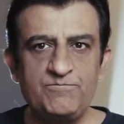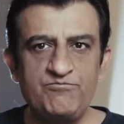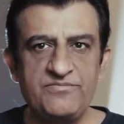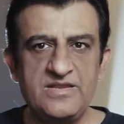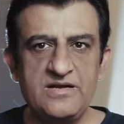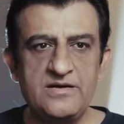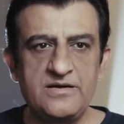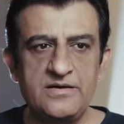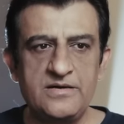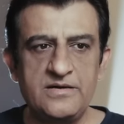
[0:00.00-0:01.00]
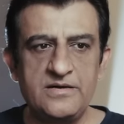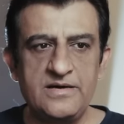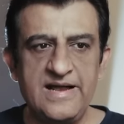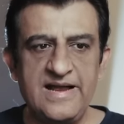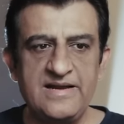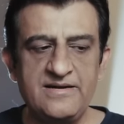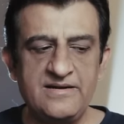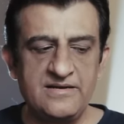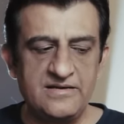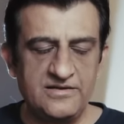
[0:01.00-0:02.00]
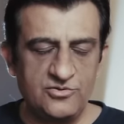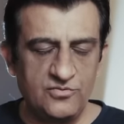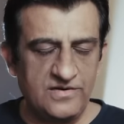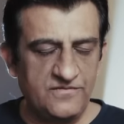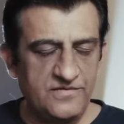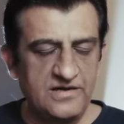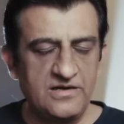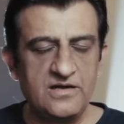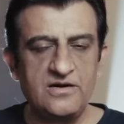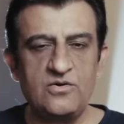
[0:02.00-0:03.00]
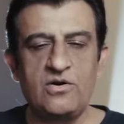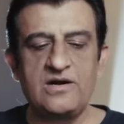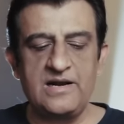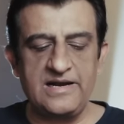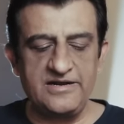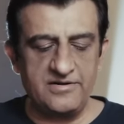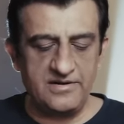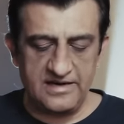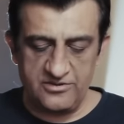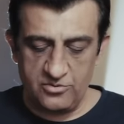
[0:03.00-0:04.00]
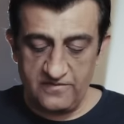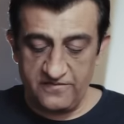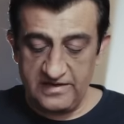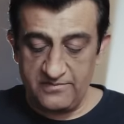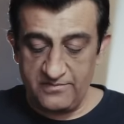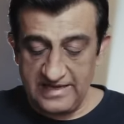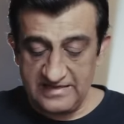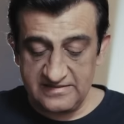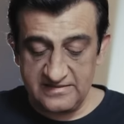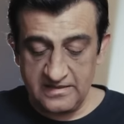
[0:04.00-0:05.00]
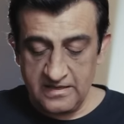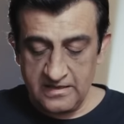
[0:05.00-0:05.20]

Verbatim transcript: Mm, uh, and uh, you will feel a lot lighter and you will feel blessed